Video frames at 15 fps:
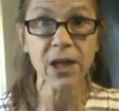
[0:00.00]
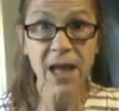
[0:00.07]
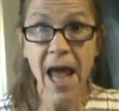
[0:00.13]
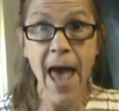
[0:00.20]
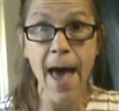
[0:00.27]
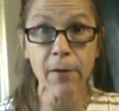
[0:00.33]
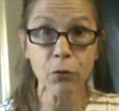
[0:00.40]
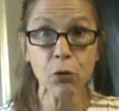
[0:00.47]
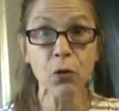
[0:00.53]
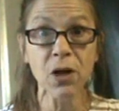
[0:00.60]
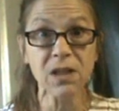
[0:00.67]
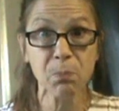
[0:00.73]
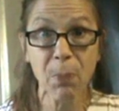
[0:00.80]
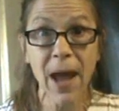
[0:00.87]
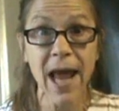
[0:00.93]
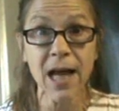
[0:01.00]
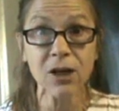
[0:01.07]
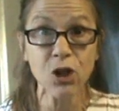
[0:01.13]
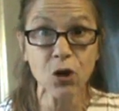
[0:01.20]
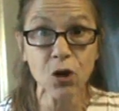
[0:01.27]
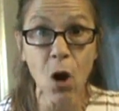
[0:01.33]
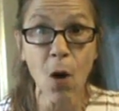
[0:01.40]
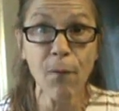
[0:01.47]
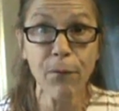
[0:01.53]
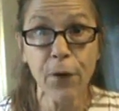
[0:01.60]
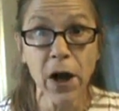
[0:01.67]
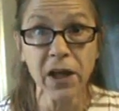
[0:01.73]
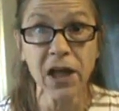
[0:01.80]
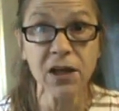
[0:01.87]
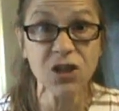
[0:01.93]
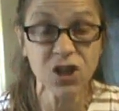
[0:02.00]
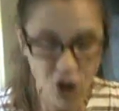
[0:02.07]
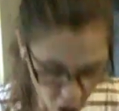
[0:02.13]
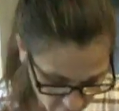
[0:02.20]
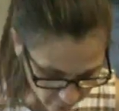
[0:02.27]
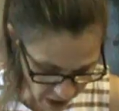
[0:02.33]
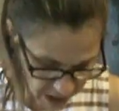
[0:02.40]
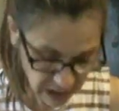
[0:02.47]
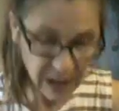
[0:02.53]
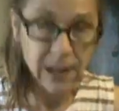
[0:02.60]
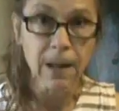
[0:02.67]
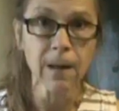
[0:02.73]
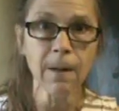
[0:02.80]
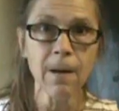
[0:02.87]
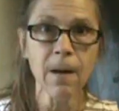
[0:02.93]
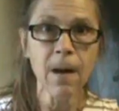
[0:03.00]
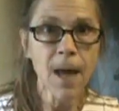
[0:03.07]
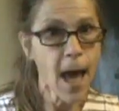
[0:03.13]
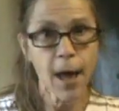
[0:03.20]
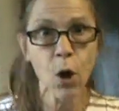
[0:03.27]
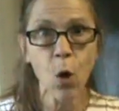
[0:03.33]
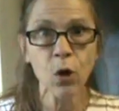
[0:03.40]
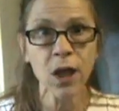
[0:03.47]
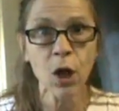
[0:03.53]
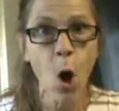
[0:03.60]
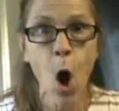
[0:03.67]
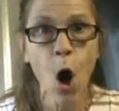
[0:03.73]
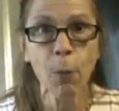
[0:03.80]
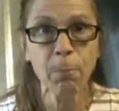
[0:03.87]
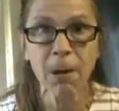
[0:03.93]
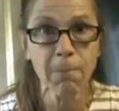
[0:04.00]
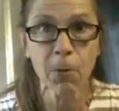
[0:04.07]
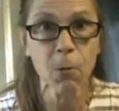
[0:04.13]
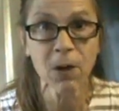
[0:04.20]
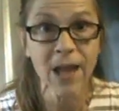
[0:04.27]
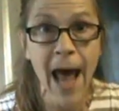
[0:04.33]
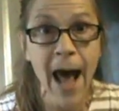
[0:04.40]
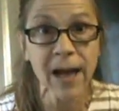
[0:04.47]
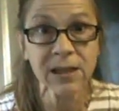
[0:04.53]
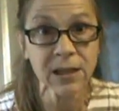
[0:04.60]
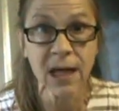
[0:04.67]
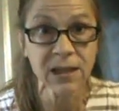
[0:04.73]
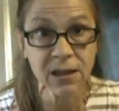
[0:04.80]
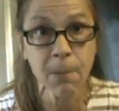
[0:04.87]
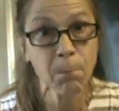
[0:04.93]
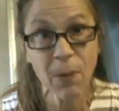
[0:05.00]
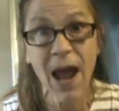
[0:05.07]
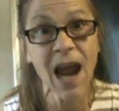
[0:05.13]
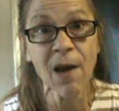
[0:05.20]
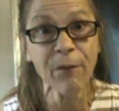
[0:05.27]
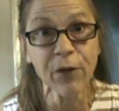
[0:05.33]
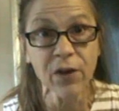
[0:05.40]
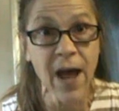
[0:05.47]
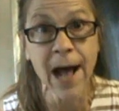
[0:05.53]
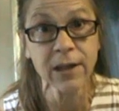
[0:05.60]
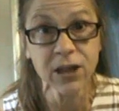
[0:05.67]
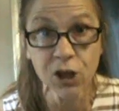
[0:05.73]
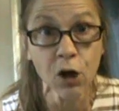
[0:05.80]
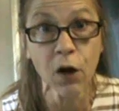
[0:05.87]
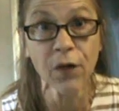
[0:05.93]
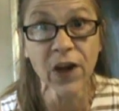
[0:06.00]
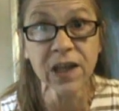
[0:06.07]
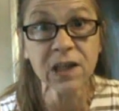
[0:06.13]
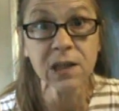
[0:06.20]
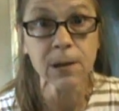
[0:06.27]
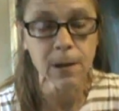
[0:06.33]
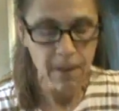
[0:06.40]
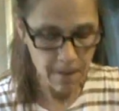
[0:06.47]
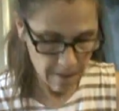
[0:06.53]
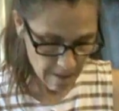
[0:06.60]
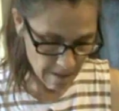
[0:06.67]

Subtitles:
it can through its pay-as-you-go fucking service, and only old people with assets can pay for that service,